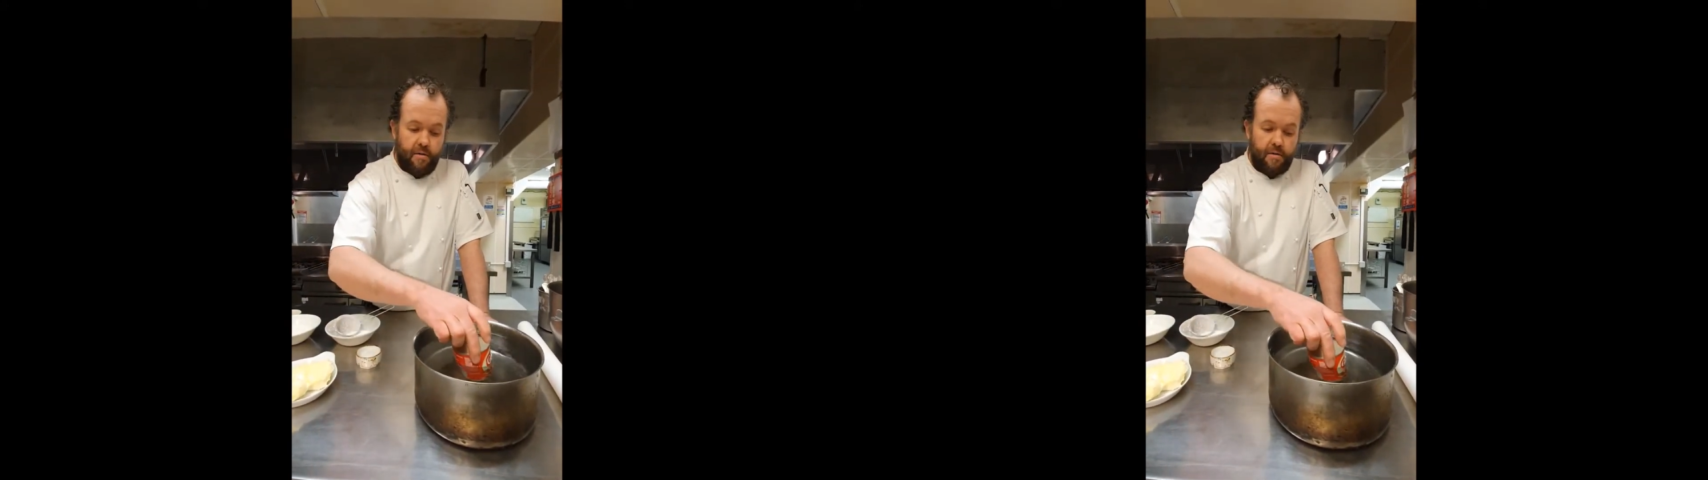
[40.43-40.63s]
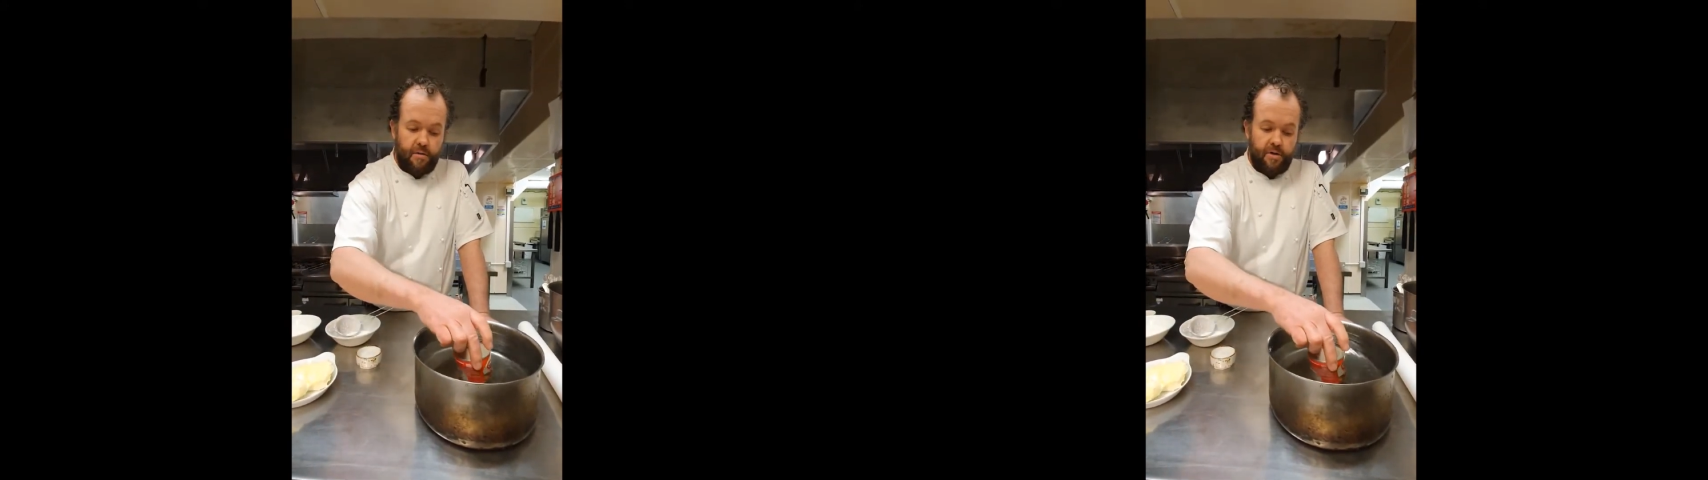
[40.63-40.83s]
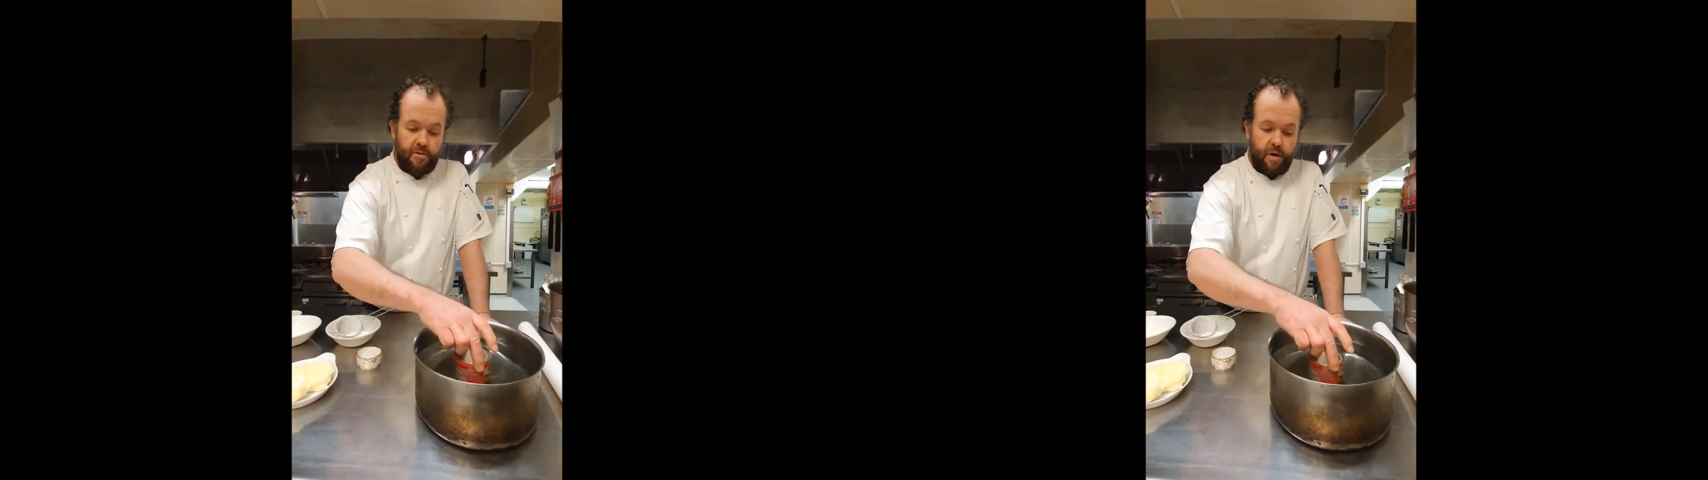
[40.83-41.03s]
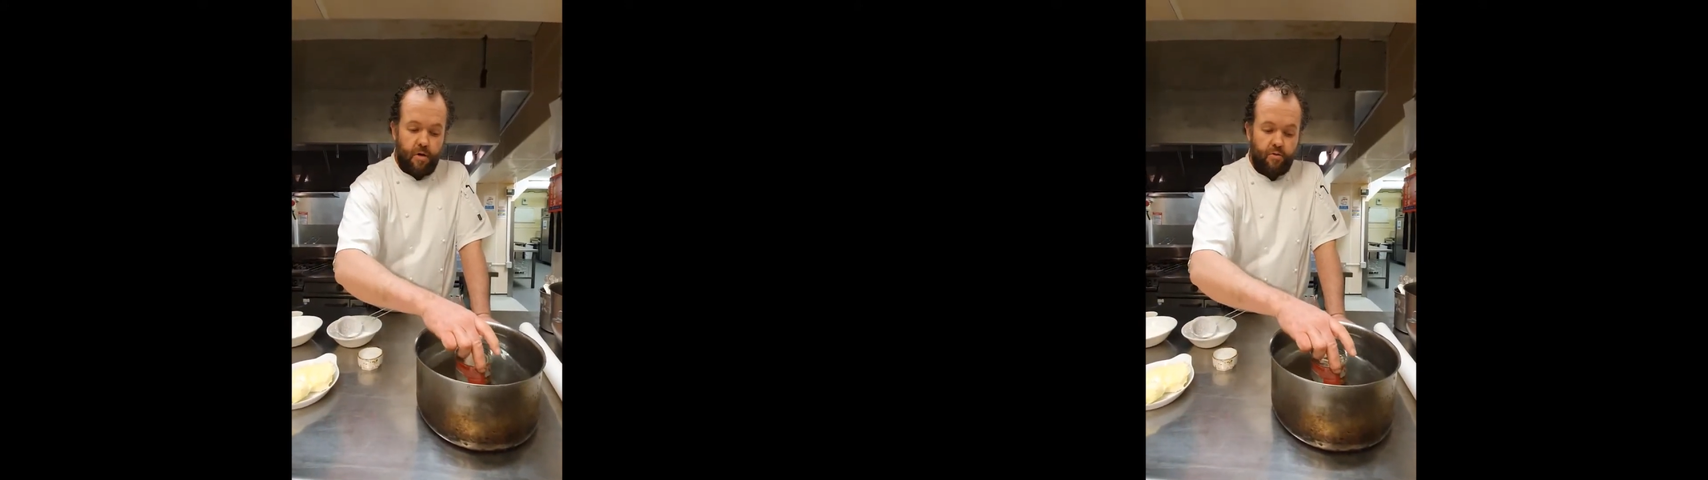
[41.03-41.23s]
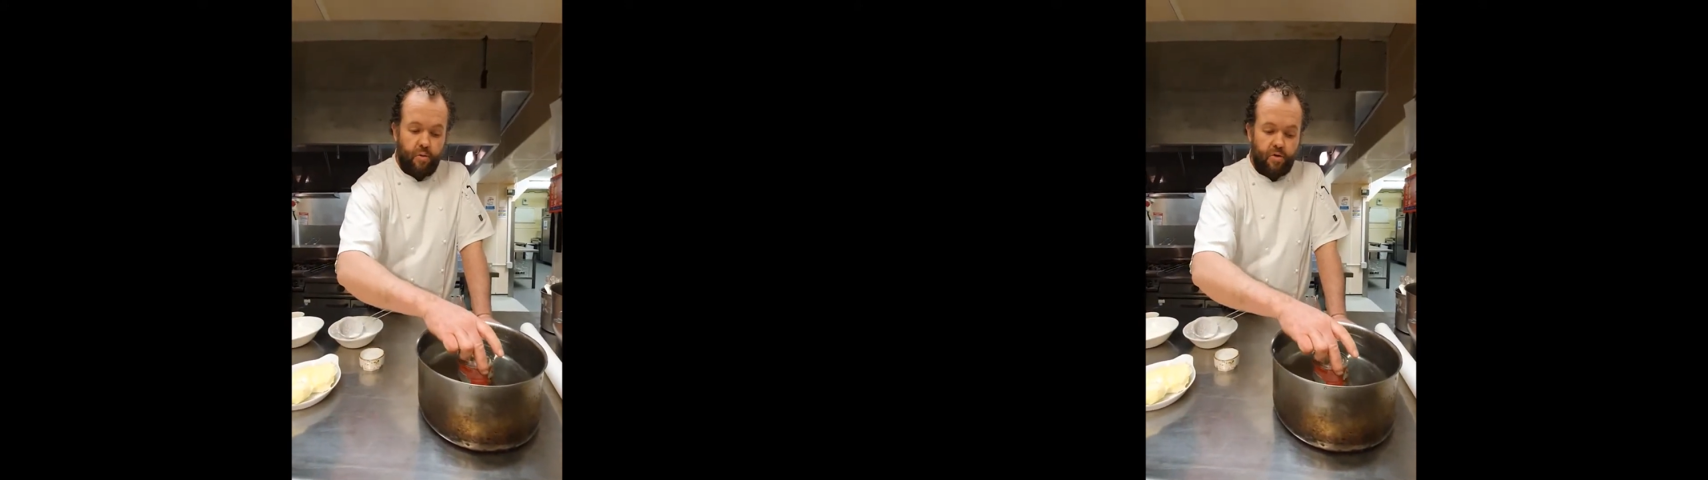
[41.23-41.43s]
to some cold
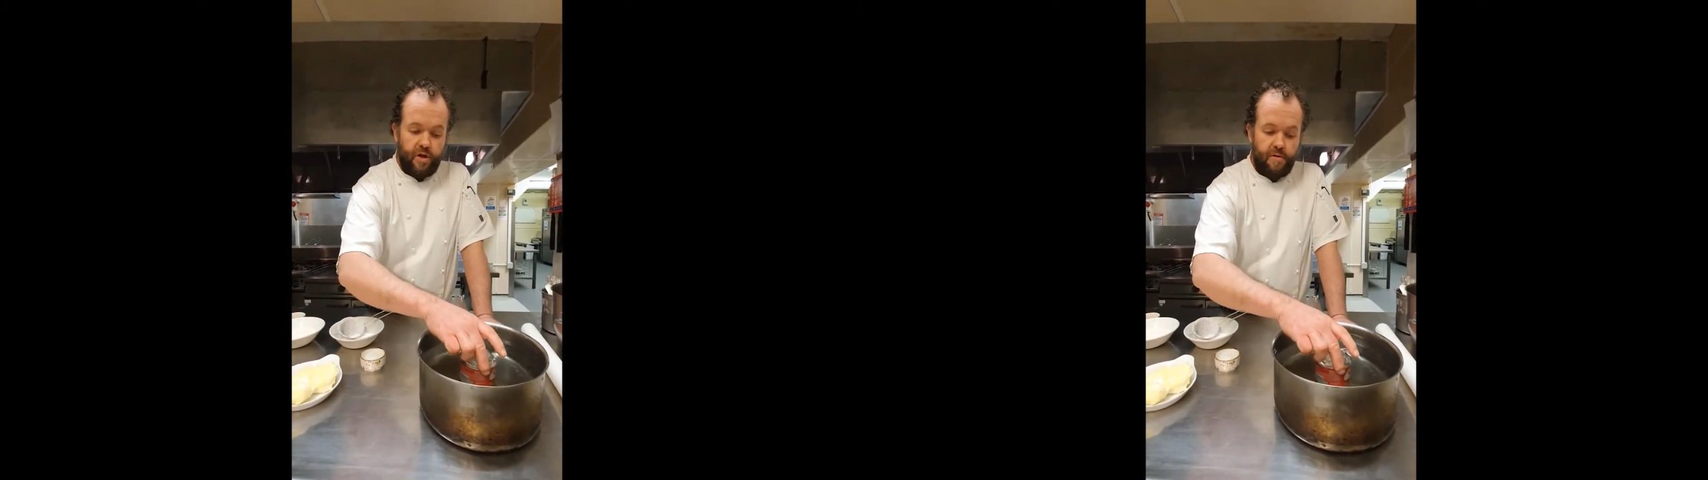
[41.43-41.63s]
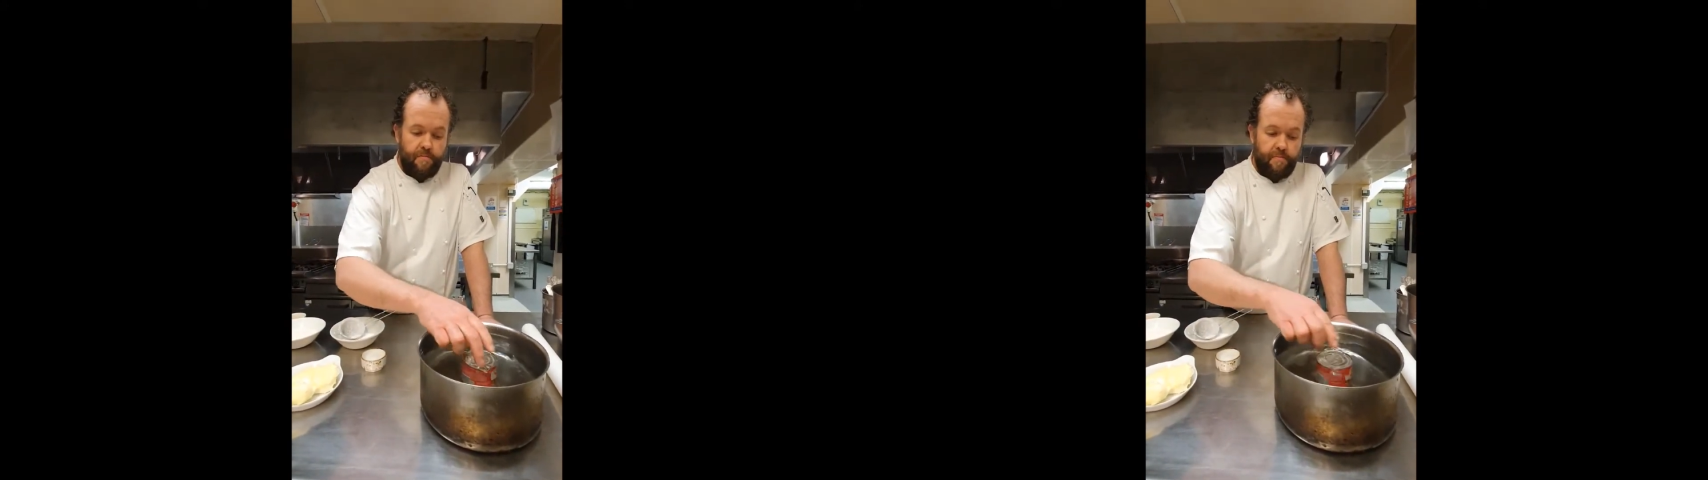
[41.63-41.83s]
water.